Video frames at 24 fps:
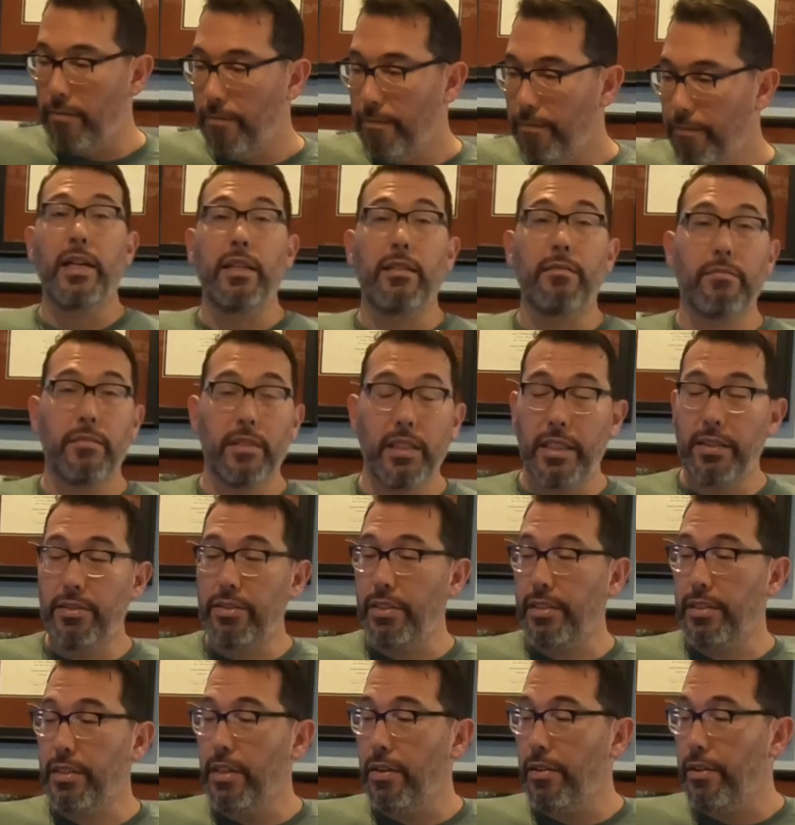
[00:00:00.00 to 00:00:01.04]
But let's
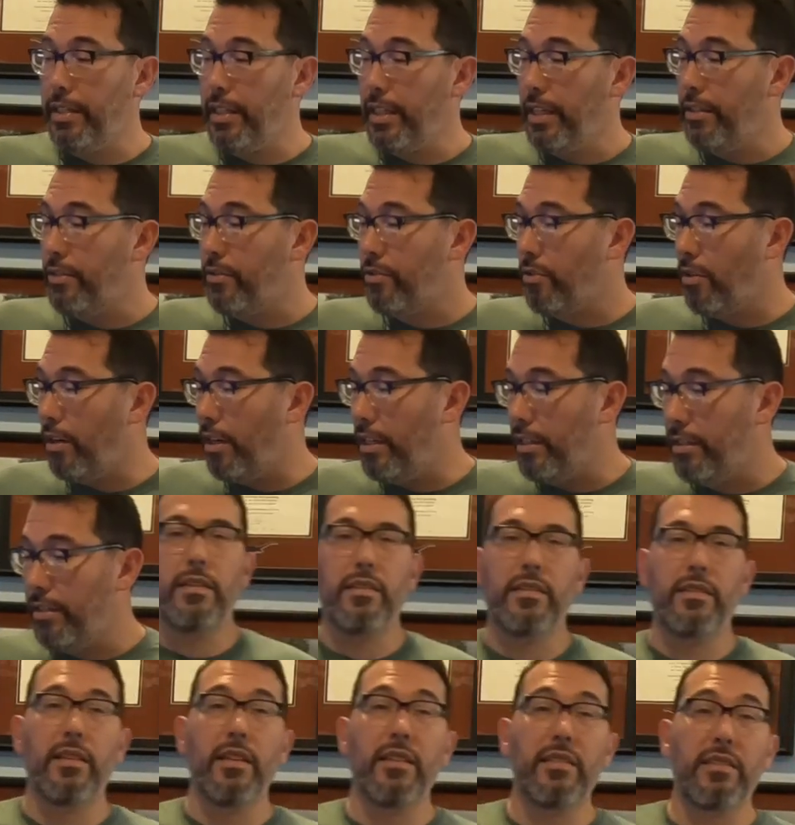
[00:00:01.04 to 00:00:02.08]
just go ahead and get started.
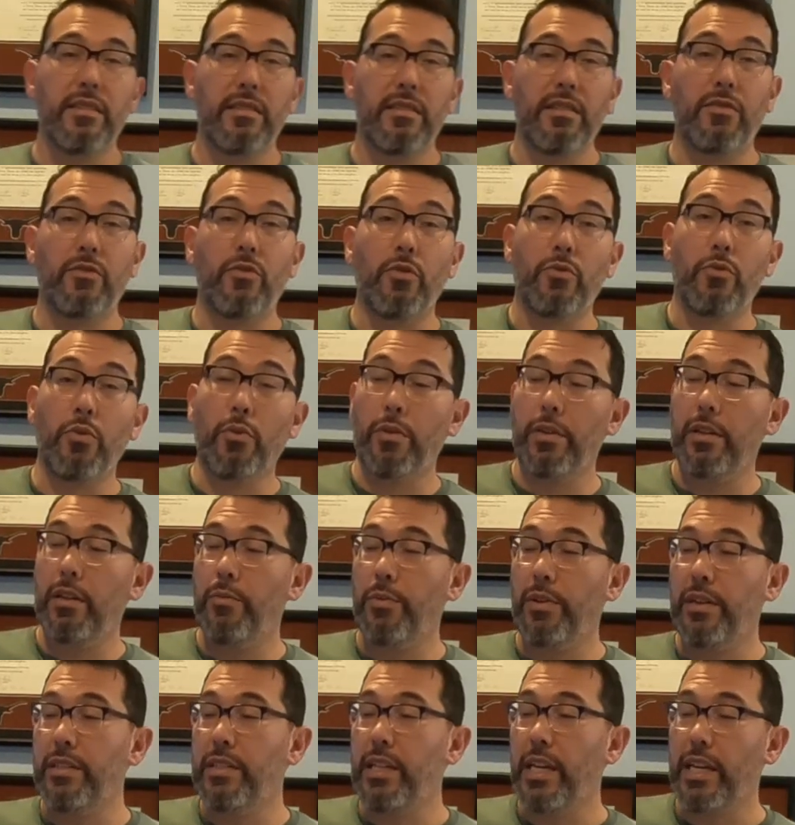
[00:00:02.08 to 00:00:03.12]
Since this is a tutorial,
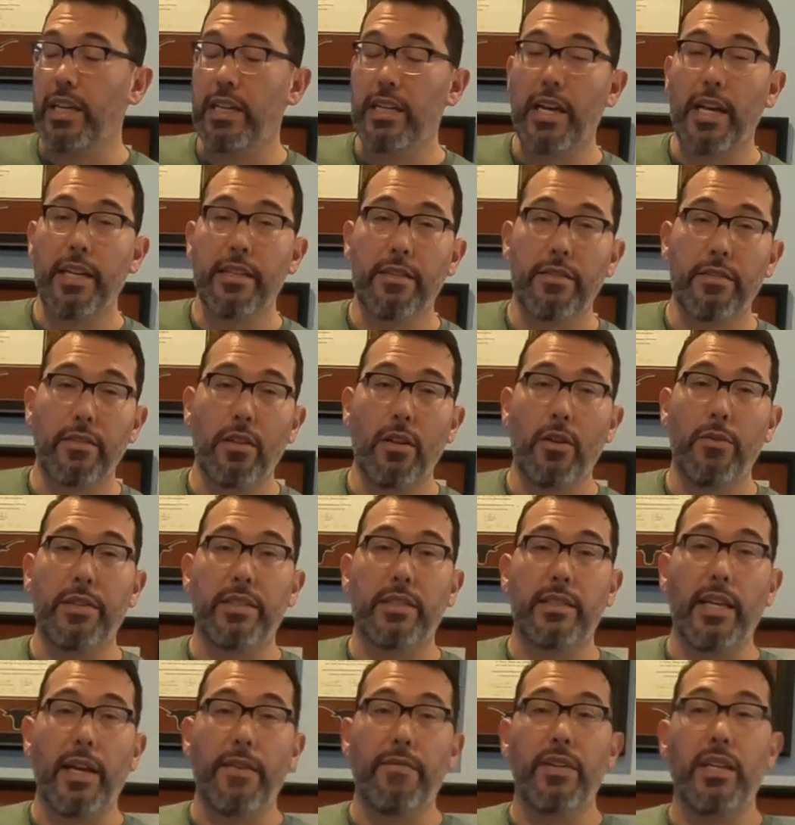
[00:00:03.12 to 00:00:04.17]
we're going to take it nice and slow at
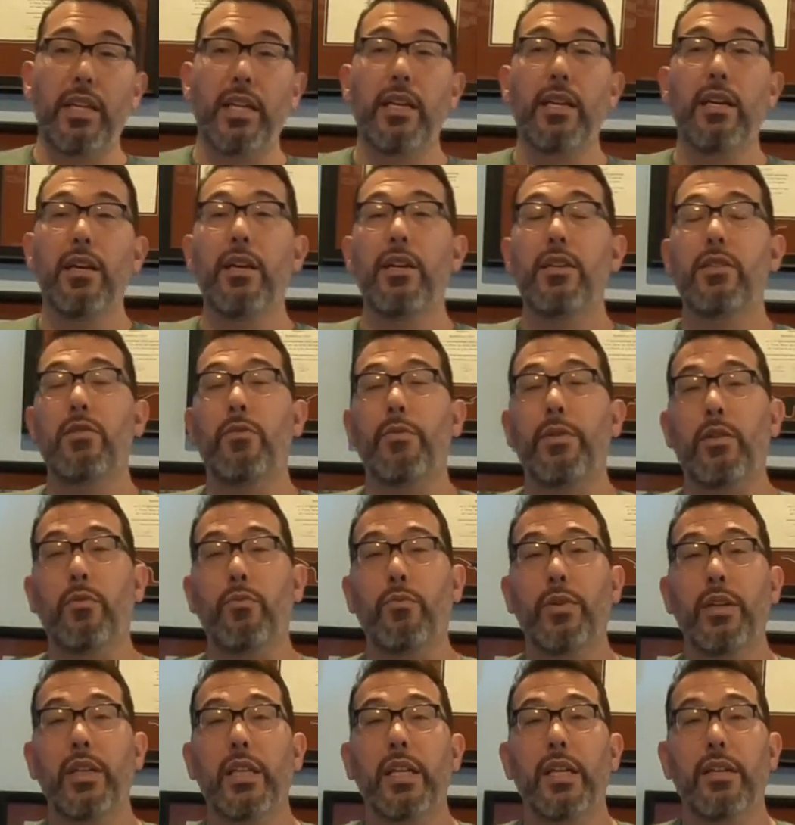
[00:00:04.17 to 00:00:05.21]
70 so we can
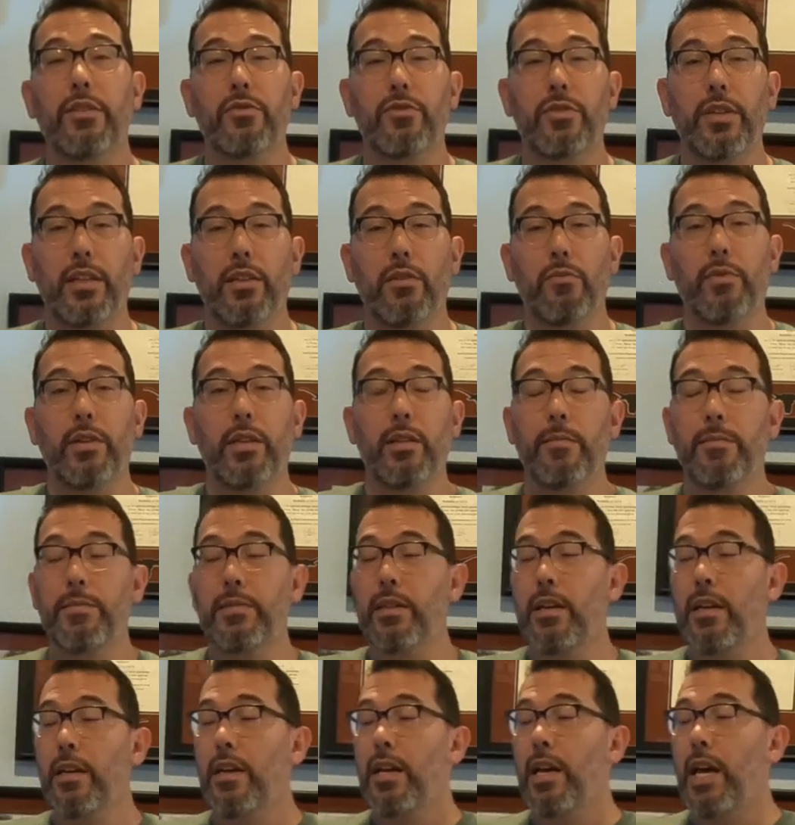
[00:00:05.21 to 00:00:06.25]
really understand the rhythms.
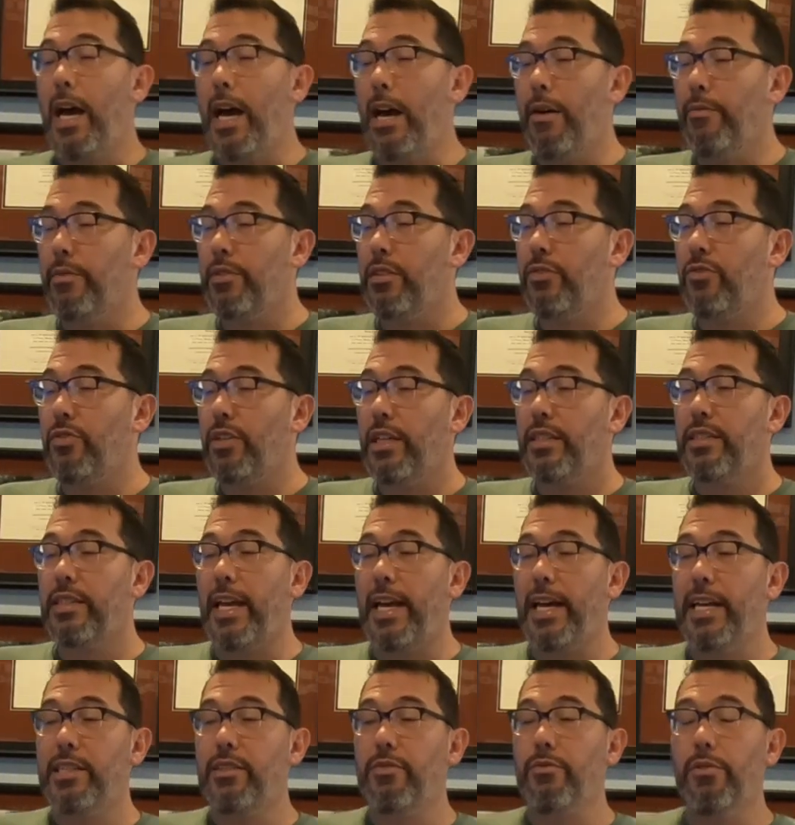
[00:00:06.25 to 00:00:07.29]
I would suggest
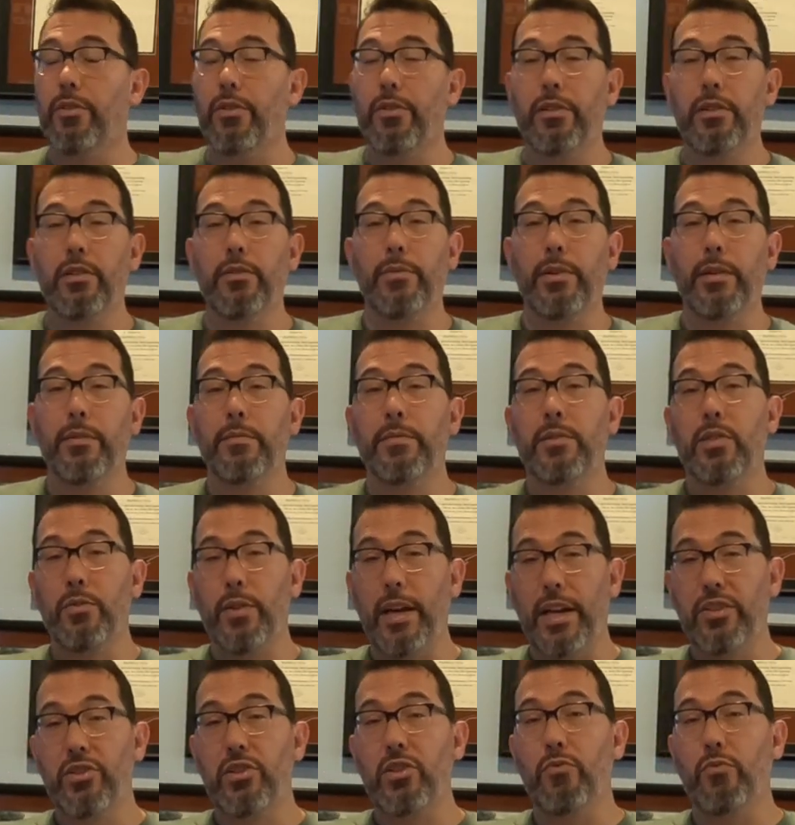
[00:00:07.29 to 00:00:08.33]
as you learn the rhythms, you
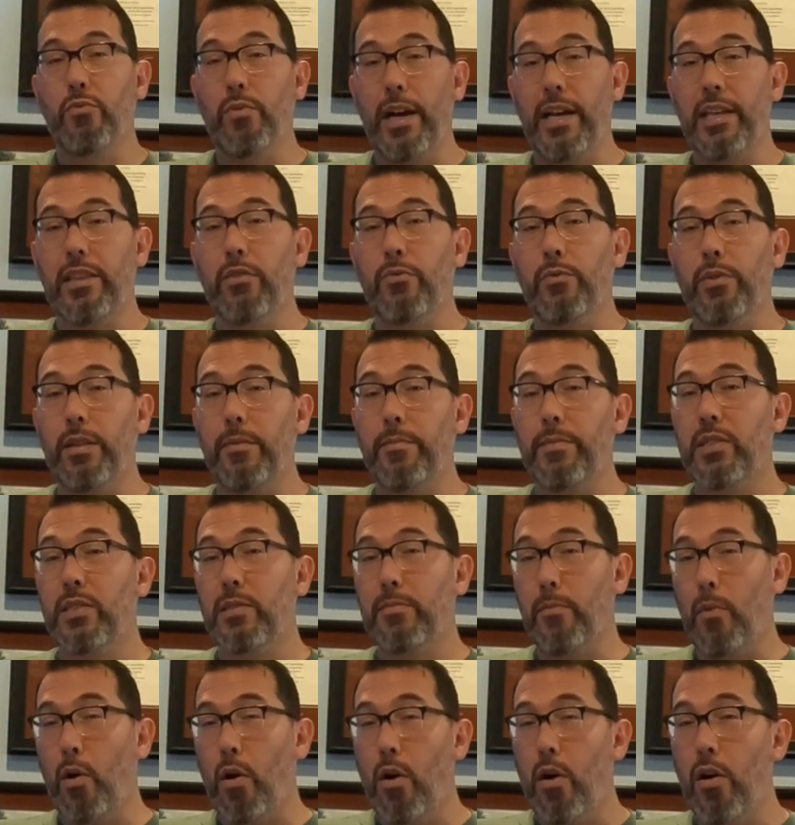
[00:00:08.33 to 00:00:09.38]
actually write the rhythms
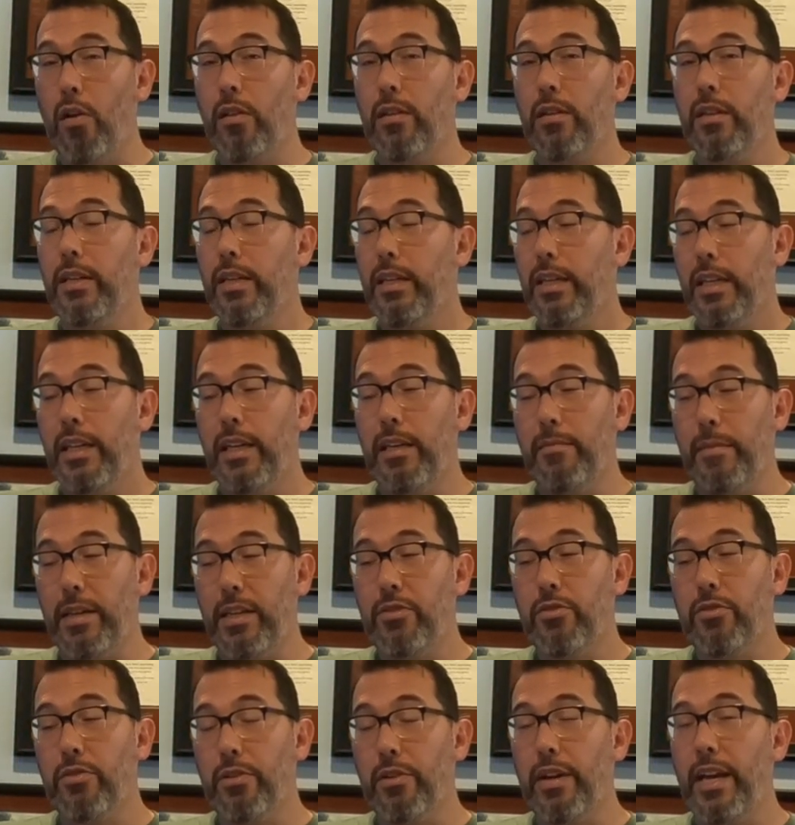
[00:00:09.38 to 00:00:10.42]
small and make
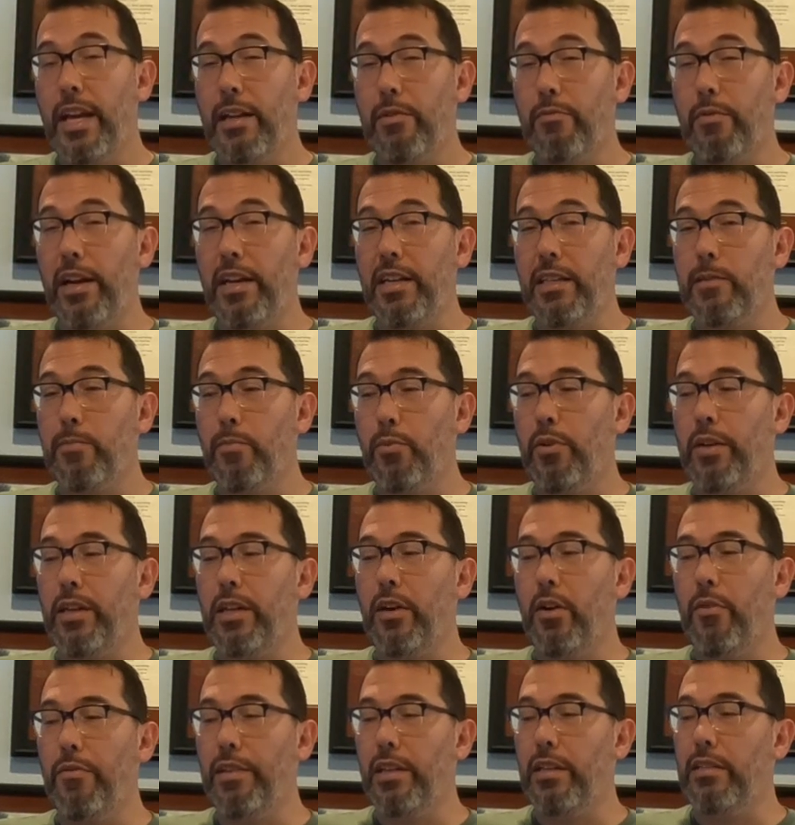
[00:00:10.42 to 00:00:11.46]
sure your handwriting's pretty
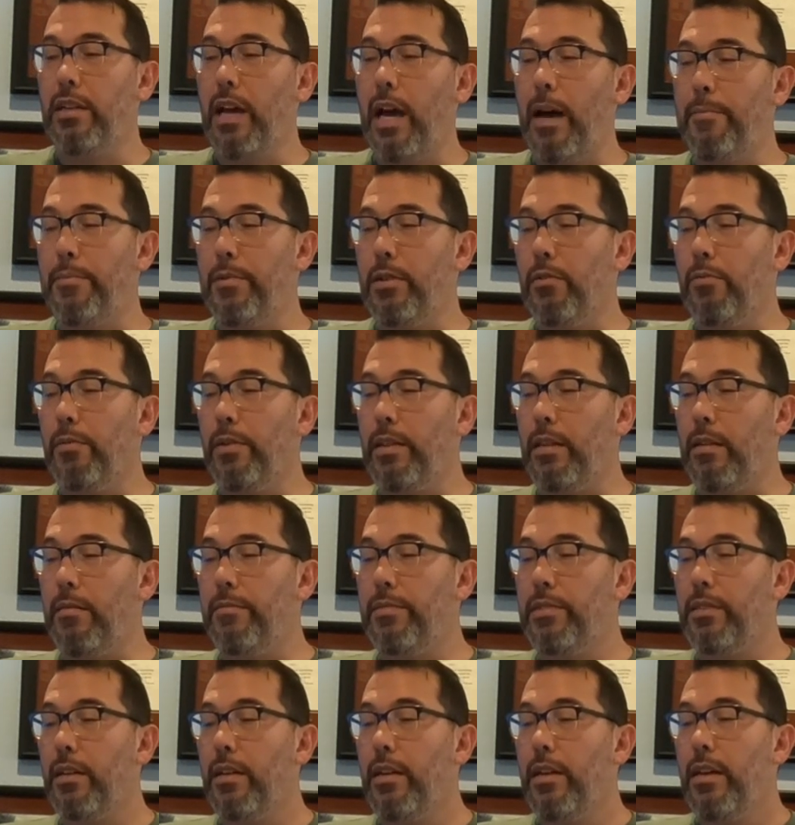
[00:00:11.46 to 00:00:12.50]
over the top of your
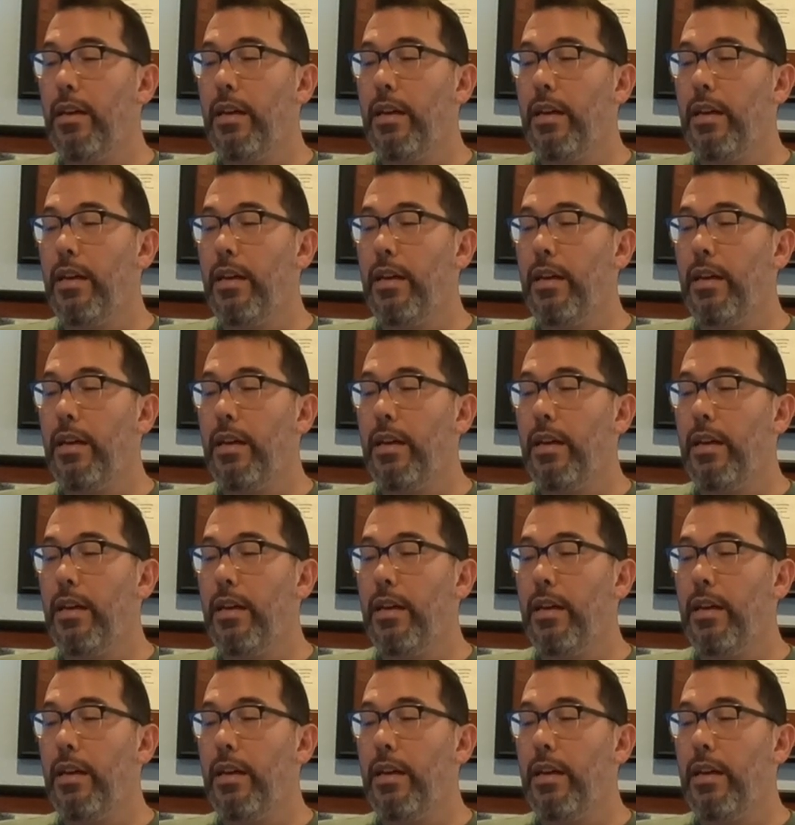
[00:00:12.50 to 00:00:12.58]
rhythms.